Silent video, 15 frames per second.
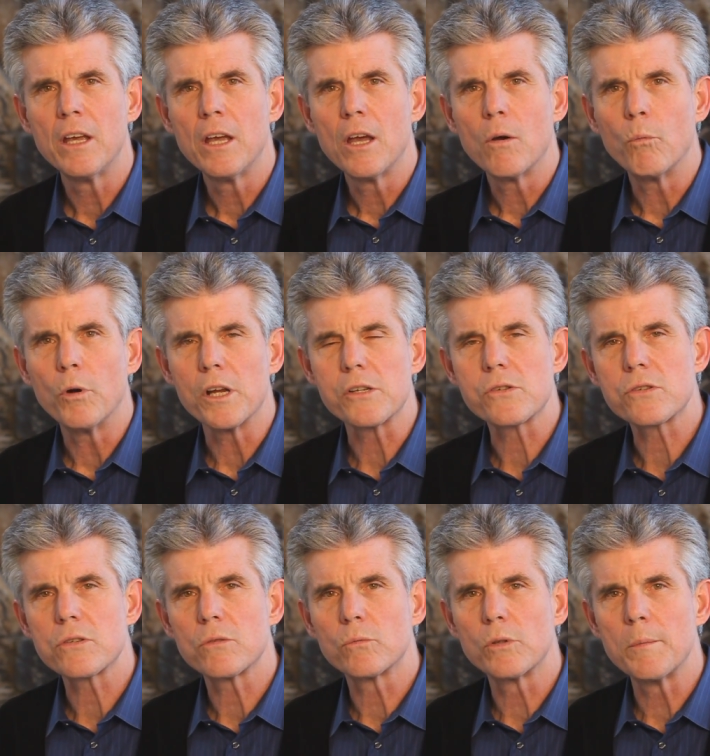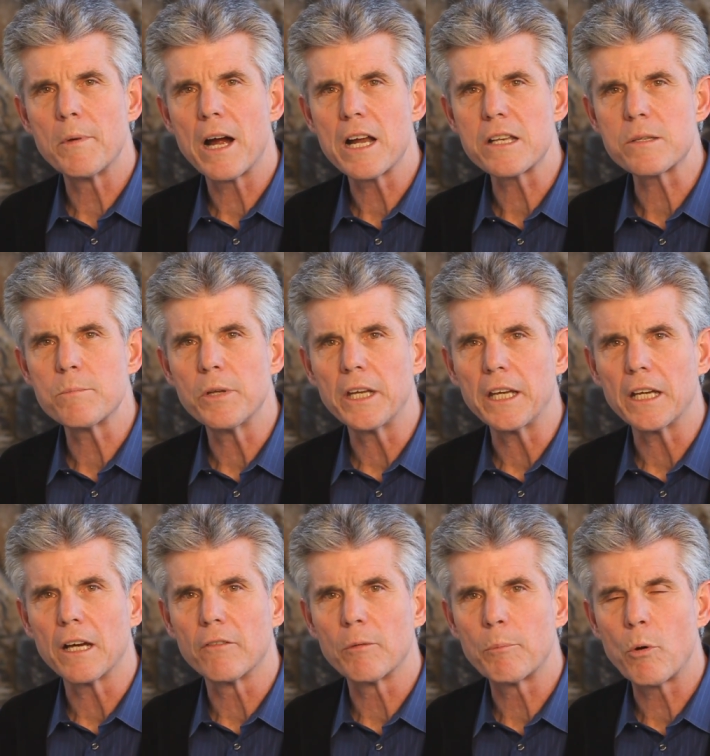which reminds me
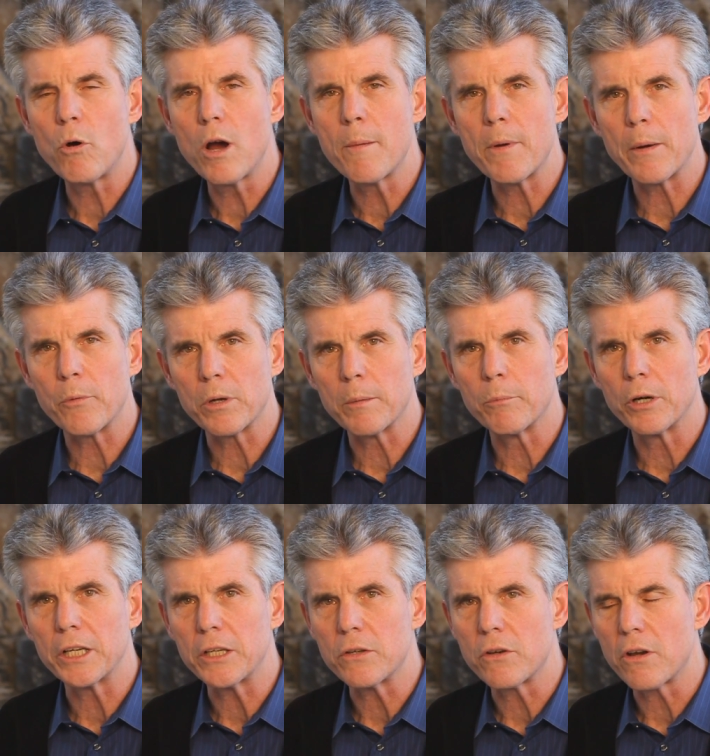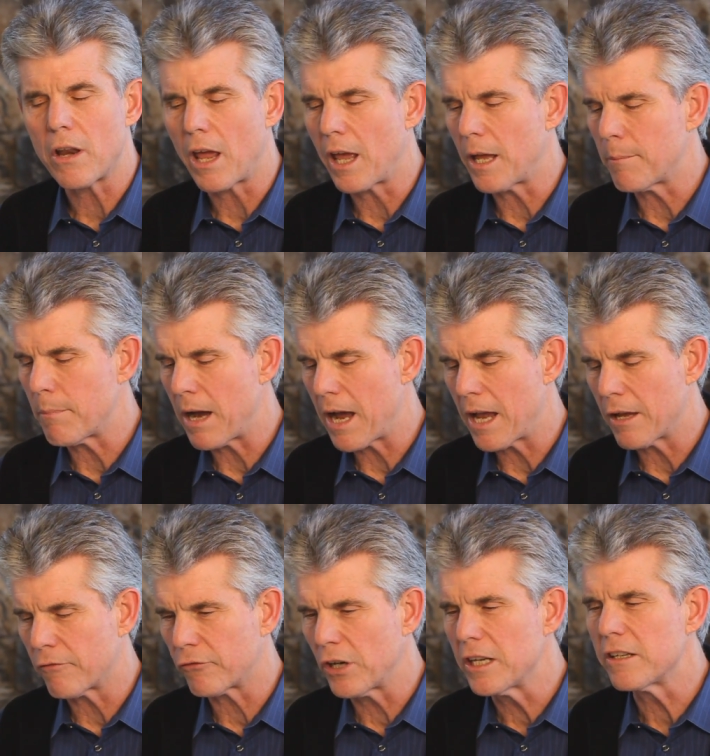of a poem I want to bring you today by a
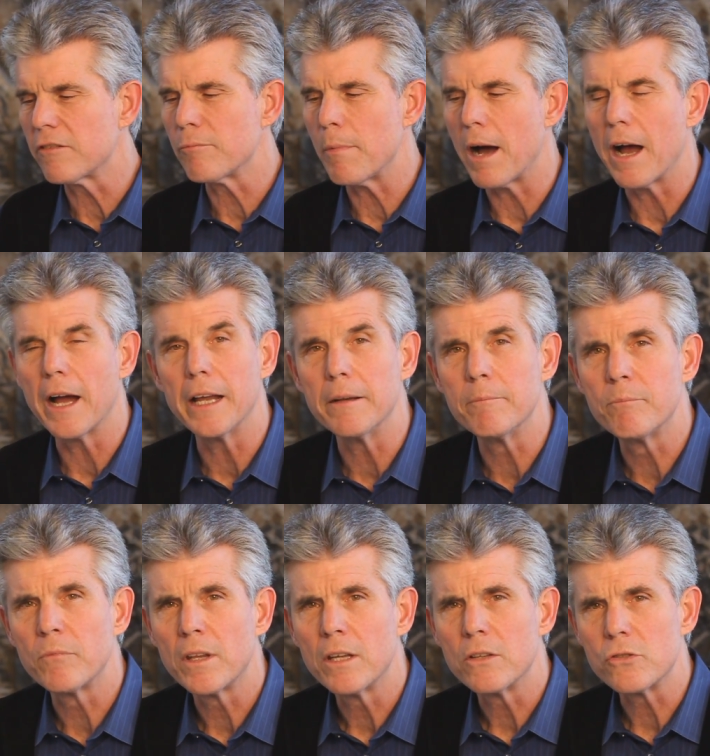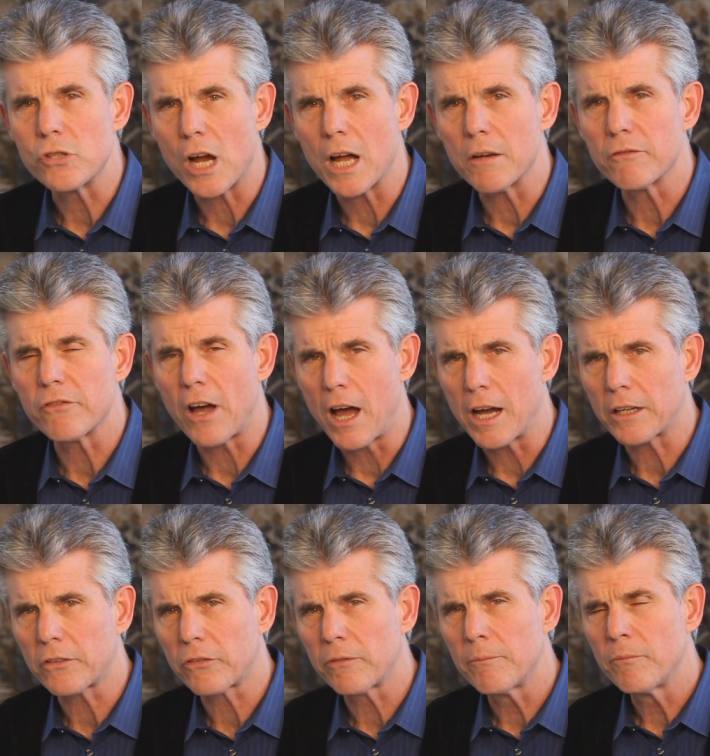friend of mine, John
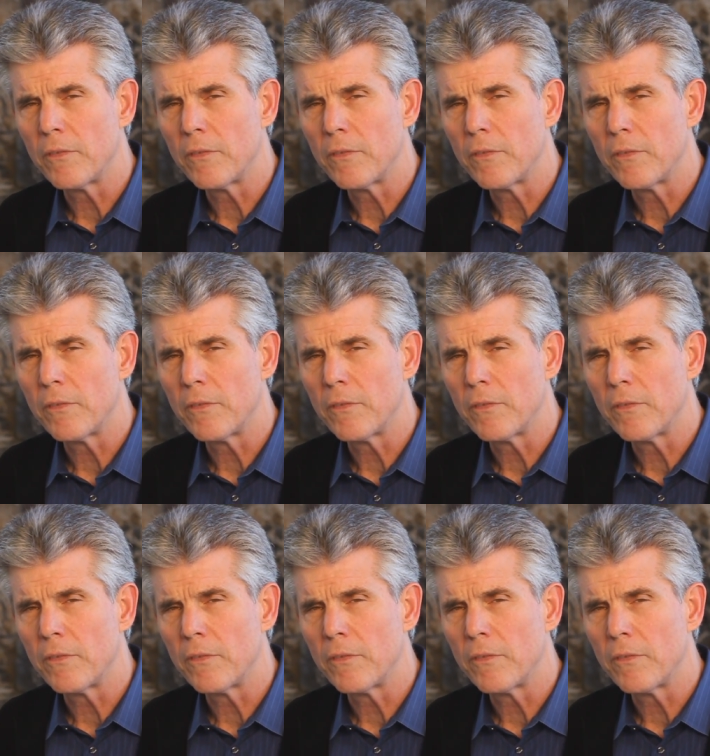Fox,